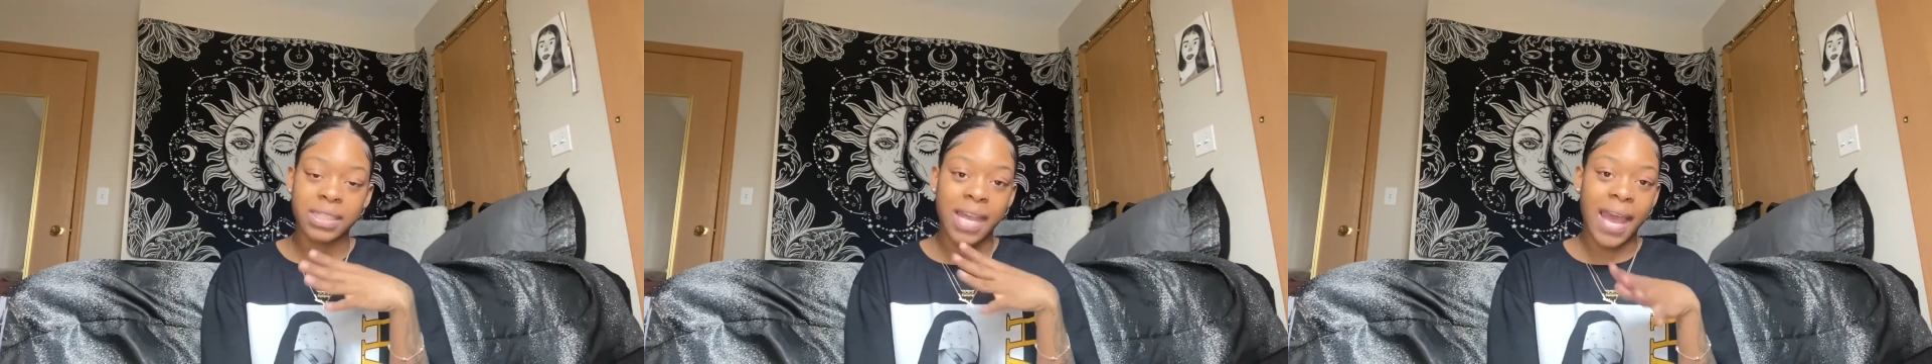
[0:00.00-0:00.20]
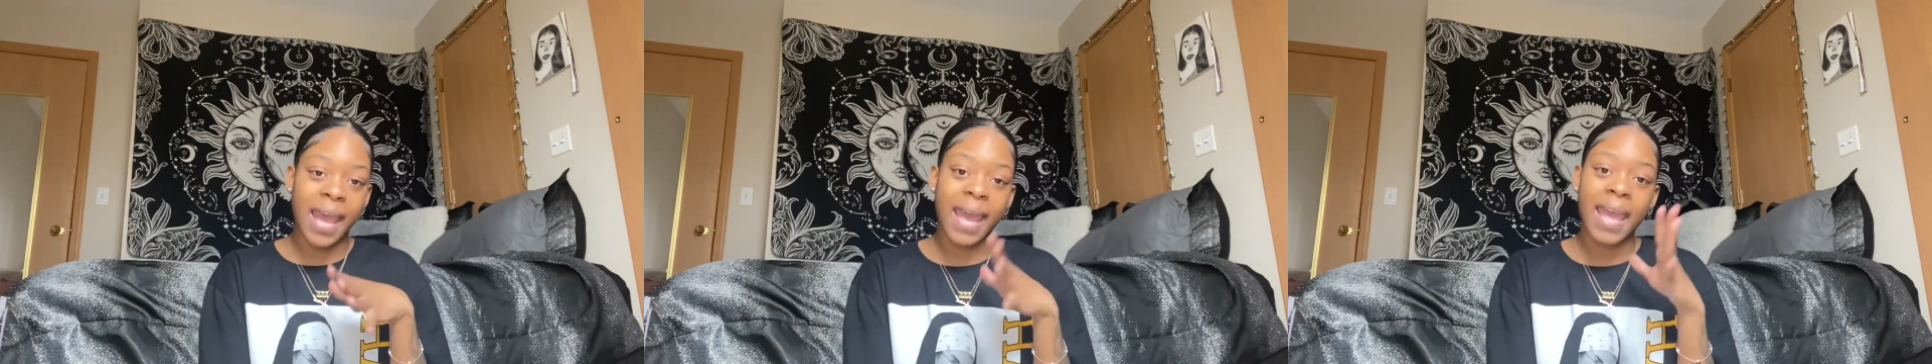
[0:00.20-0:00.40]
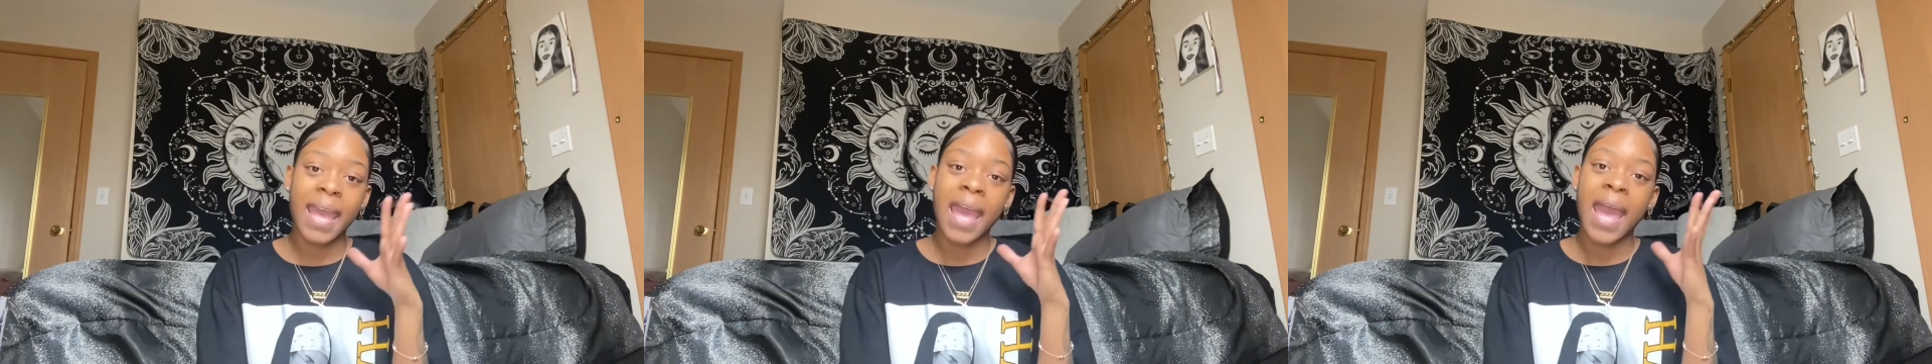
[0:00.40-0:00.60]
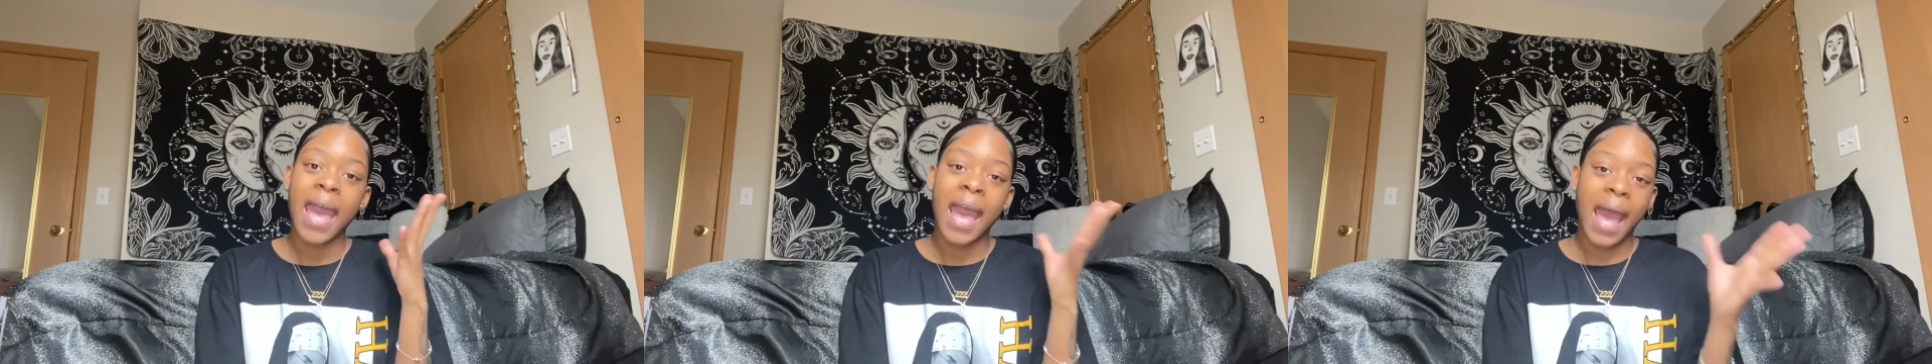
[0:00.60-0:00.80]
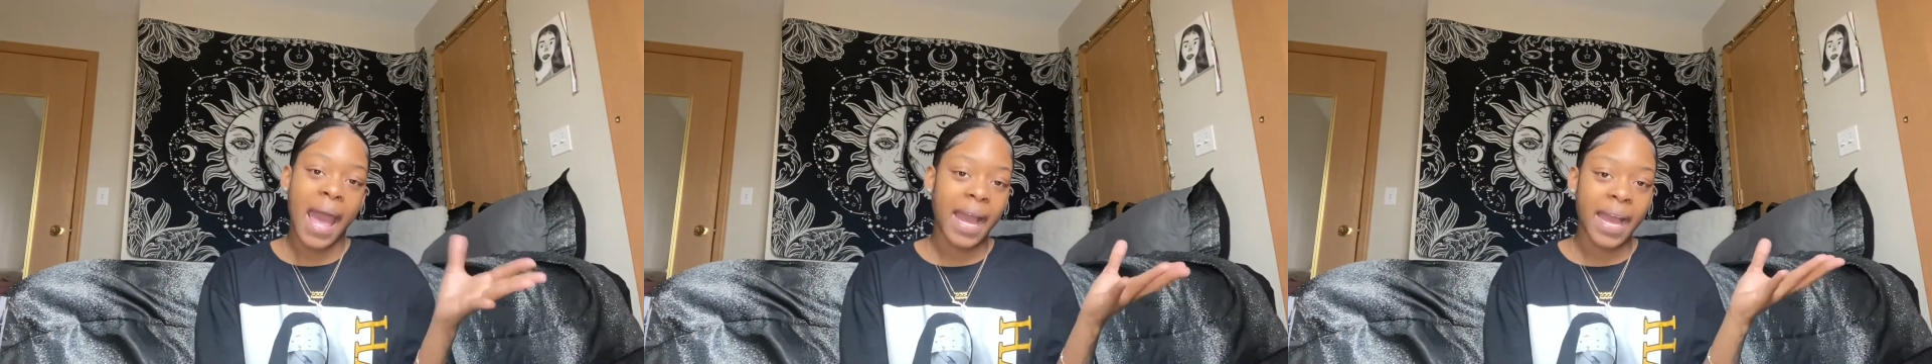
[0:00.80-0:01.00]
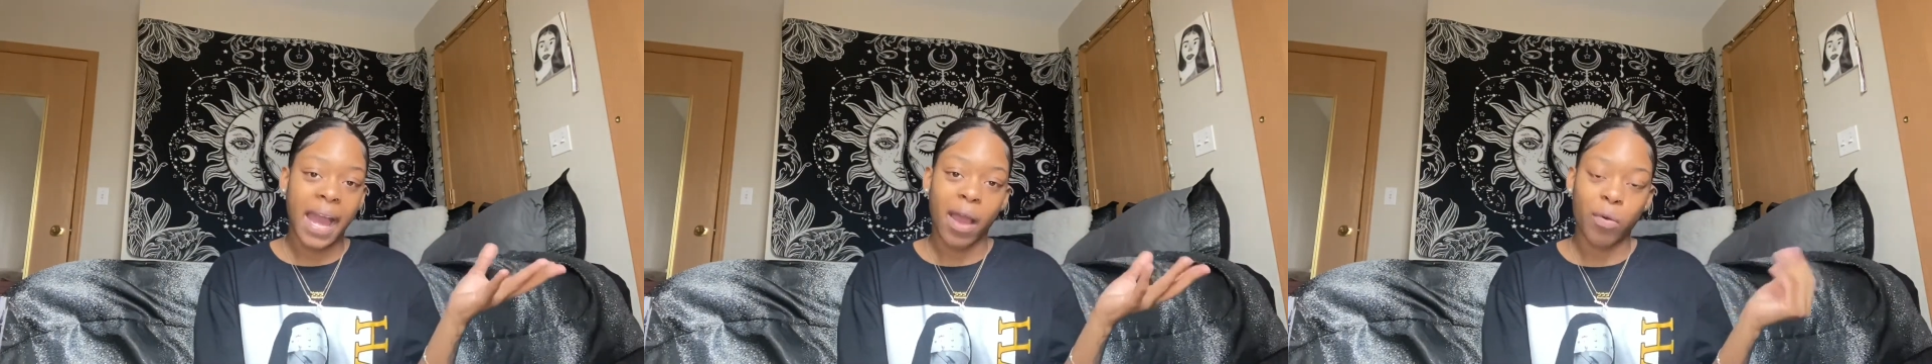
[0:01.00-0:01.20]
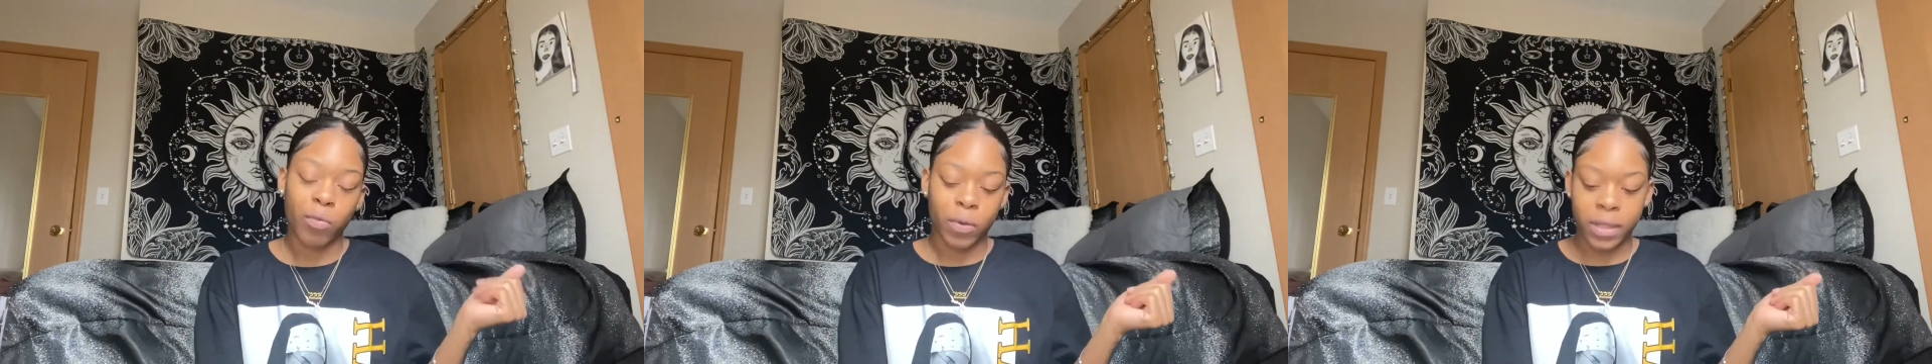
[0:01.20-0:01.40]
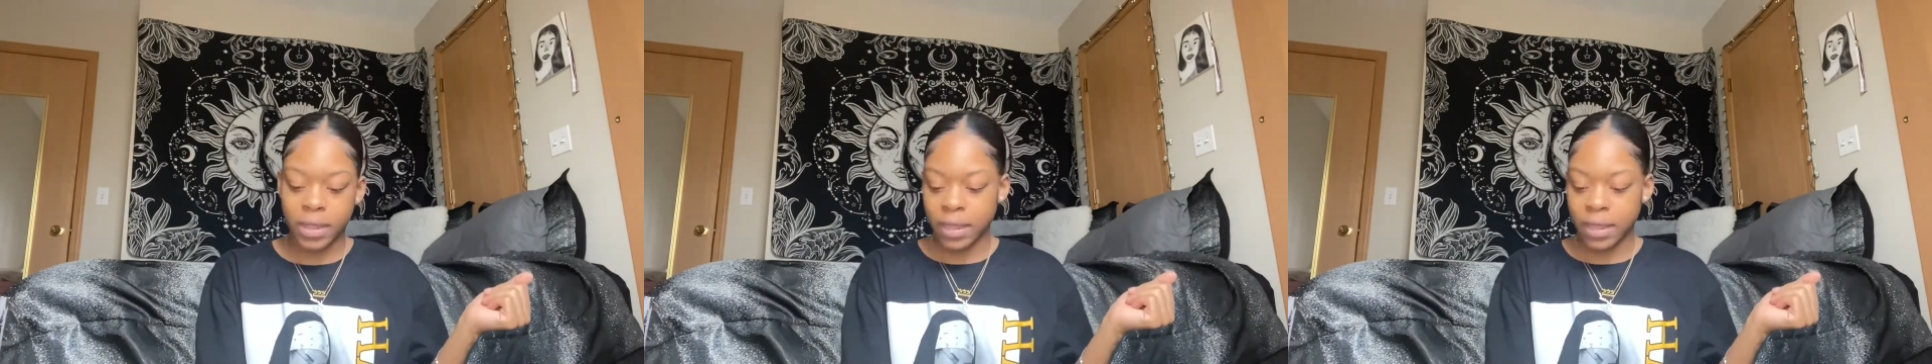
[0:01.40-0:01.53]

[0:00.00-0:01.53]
that I got with